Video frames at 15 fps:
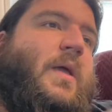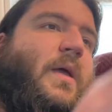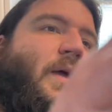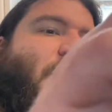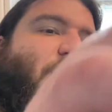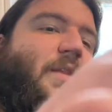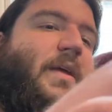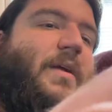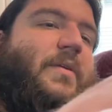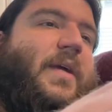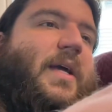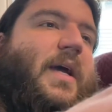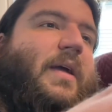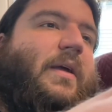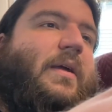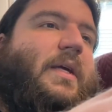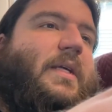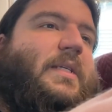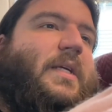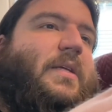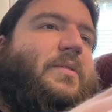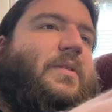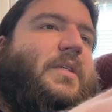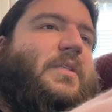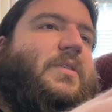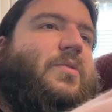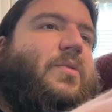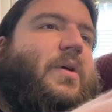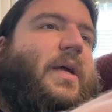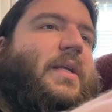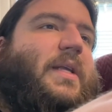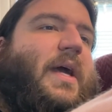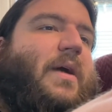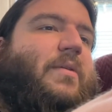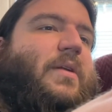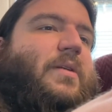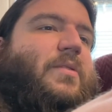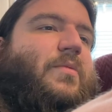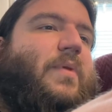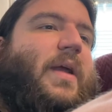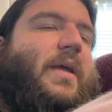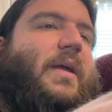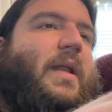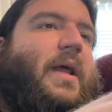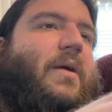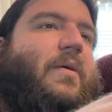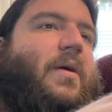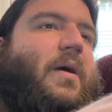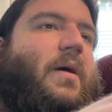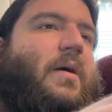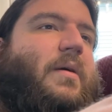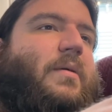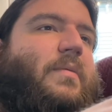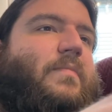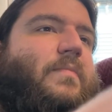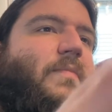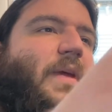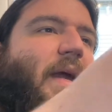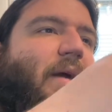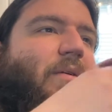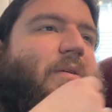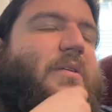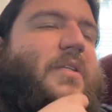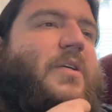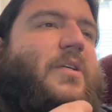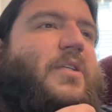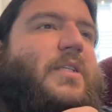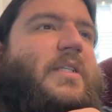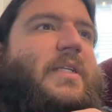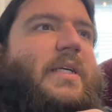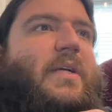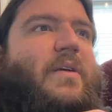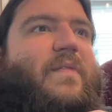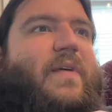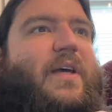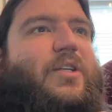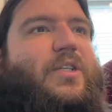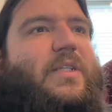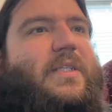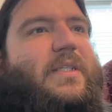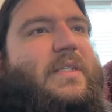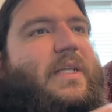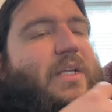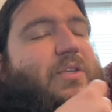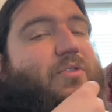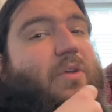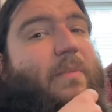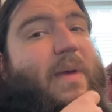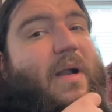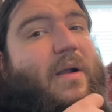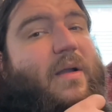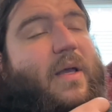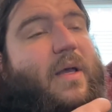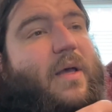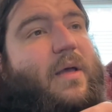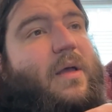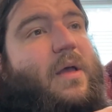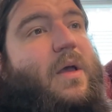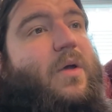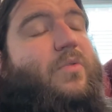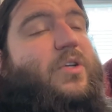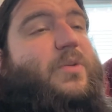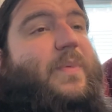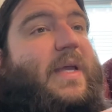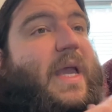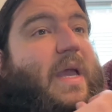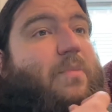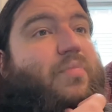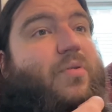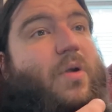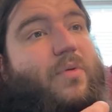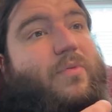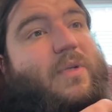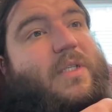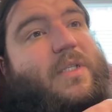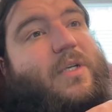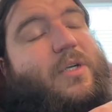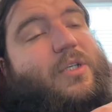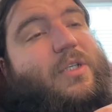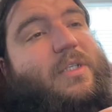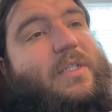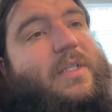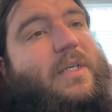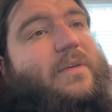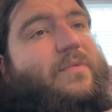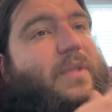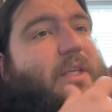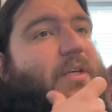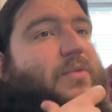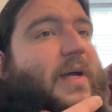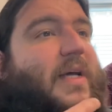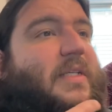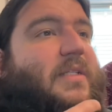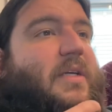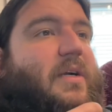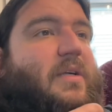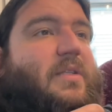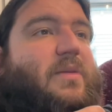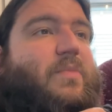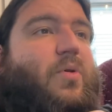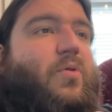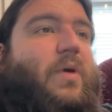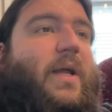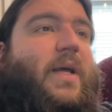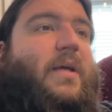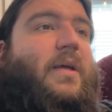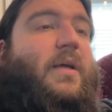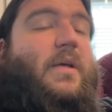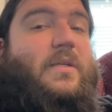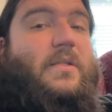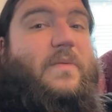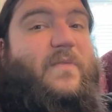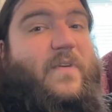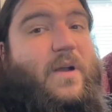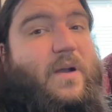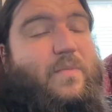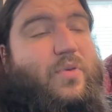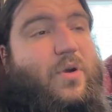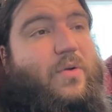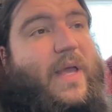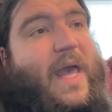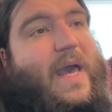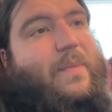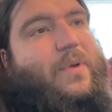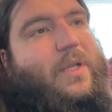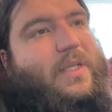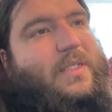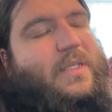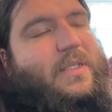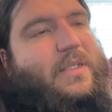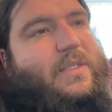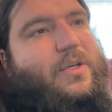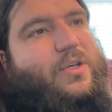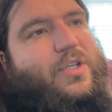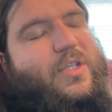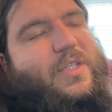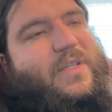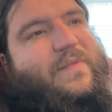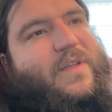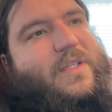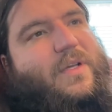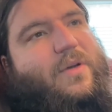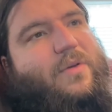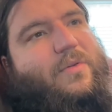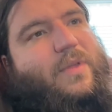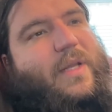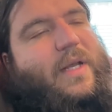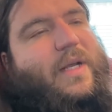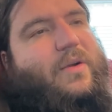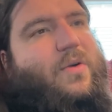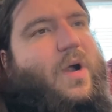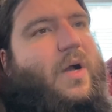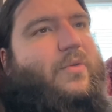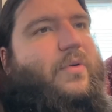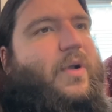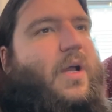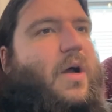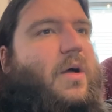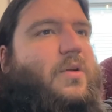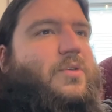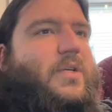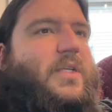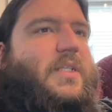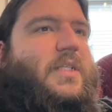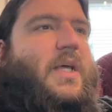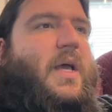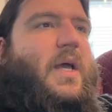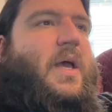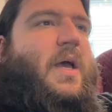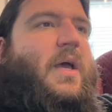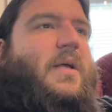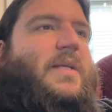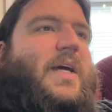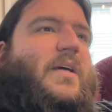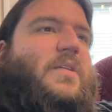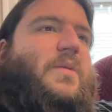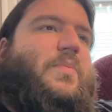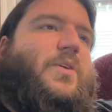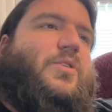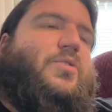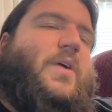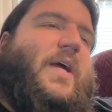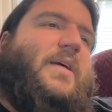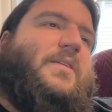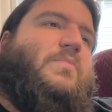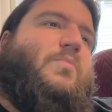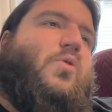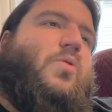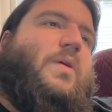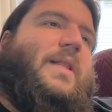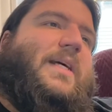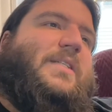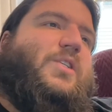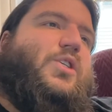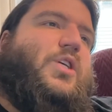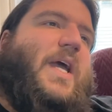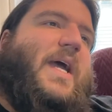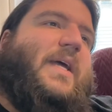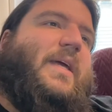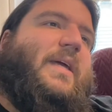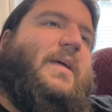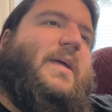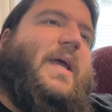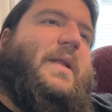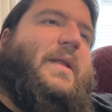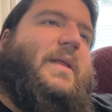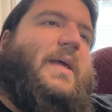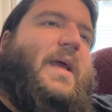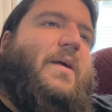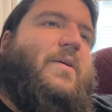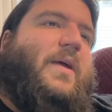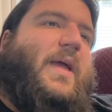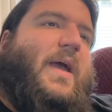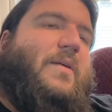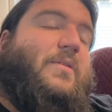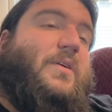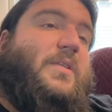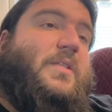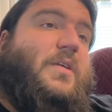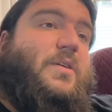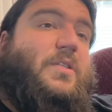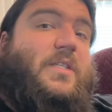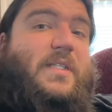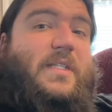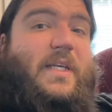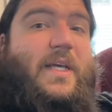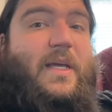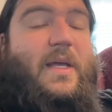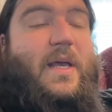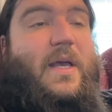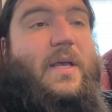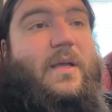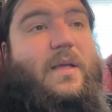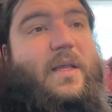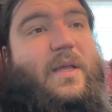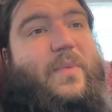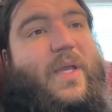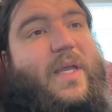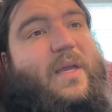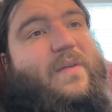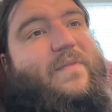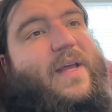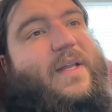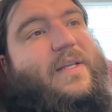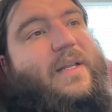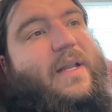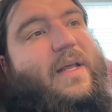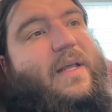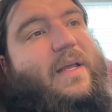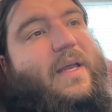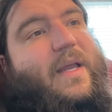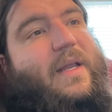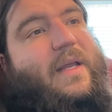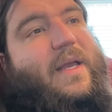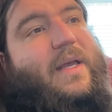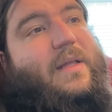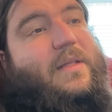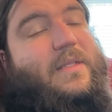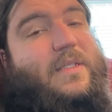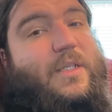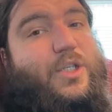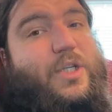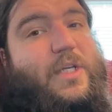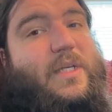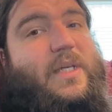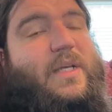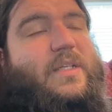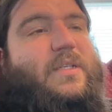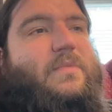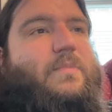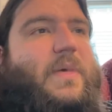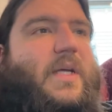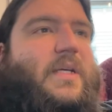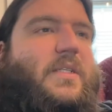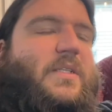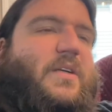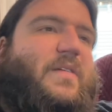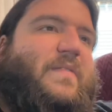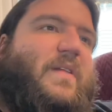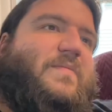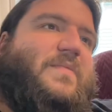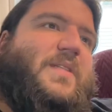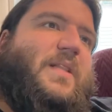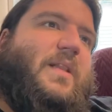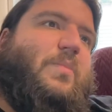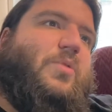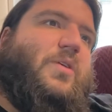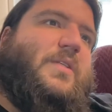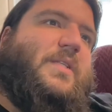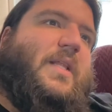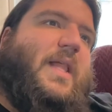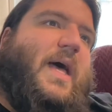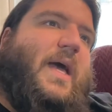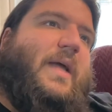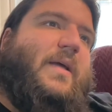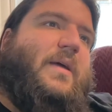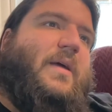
In theory, I could continue the story down into Reagan-era counterinsurgency interventions in Central America, which became pro-insurgency when the U.S. started supporting some very pro-capitalist insurgents of its own, the Nicaraguan Contras, down to Petraeus more or less jacking Kennedy-era counterinsurgency, claiming he invented it and getting hailed as a genius by conservatives and liberals alike.